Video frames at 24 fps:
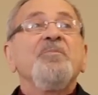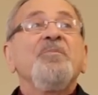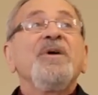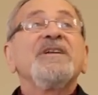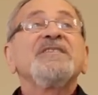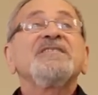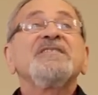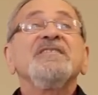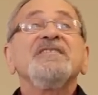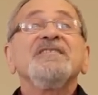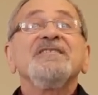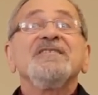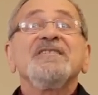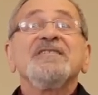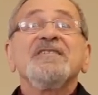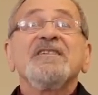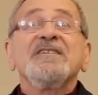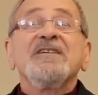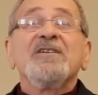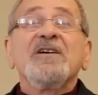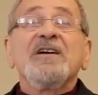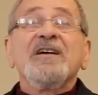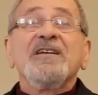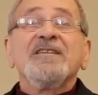But
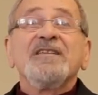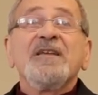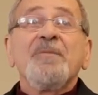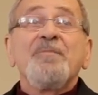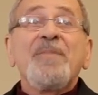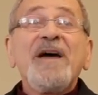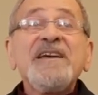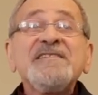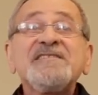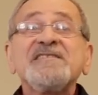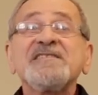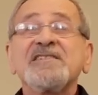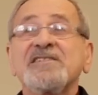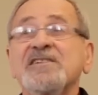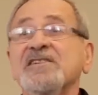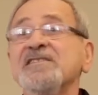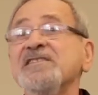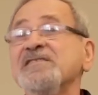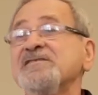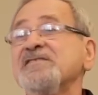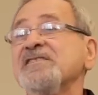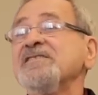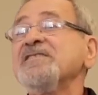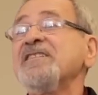the basic
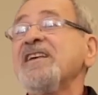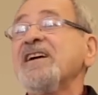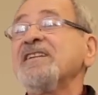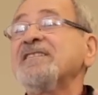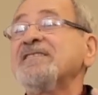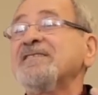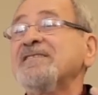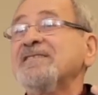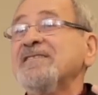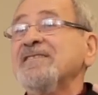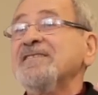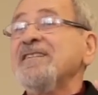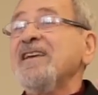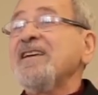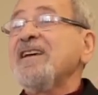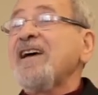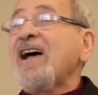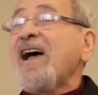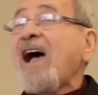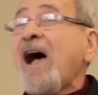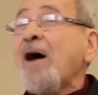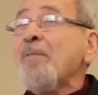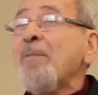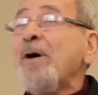reason that
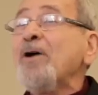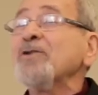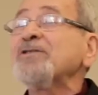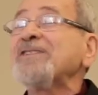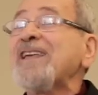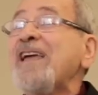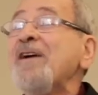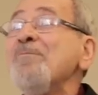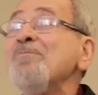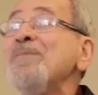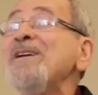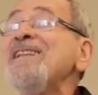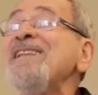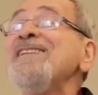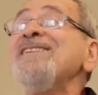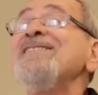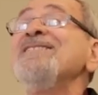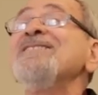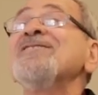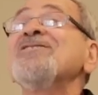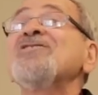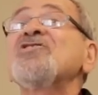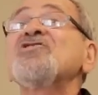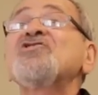about 1
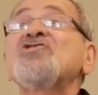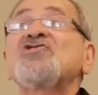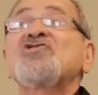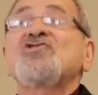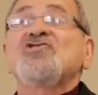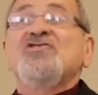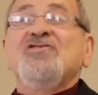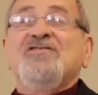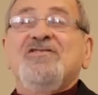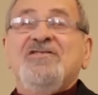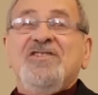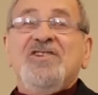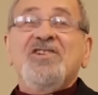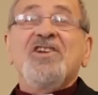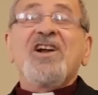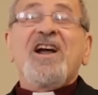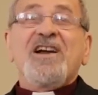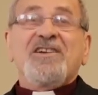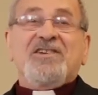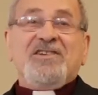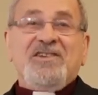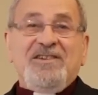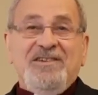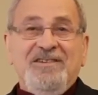million Christian
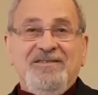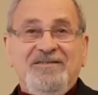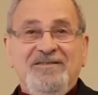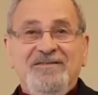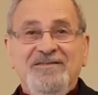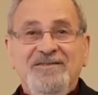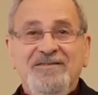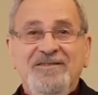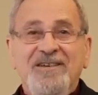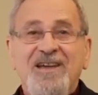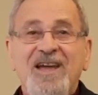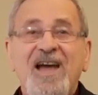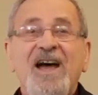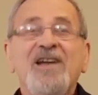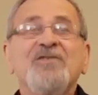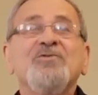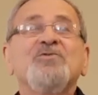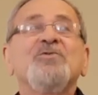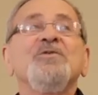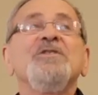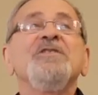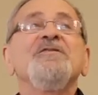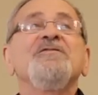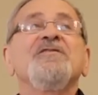Iraqi
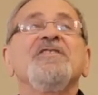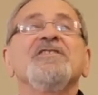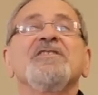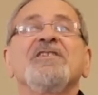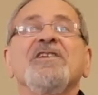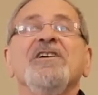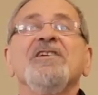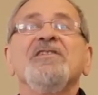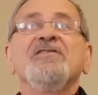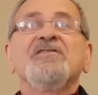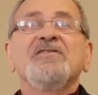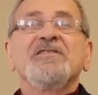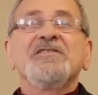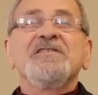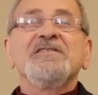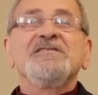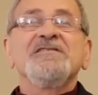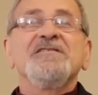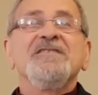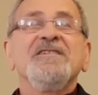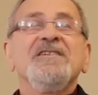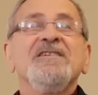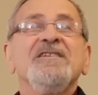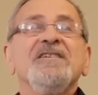had to leave their
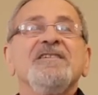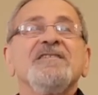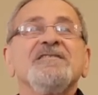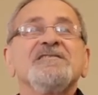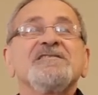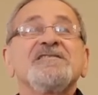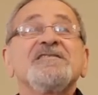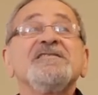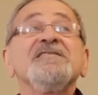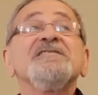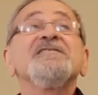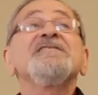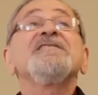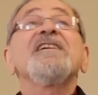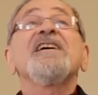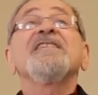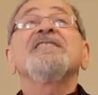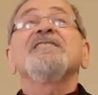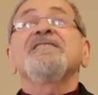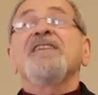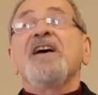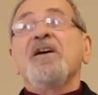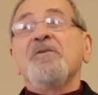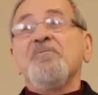countries since
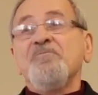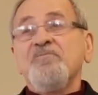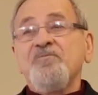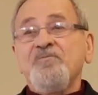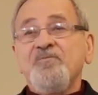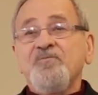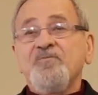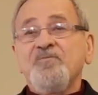that time.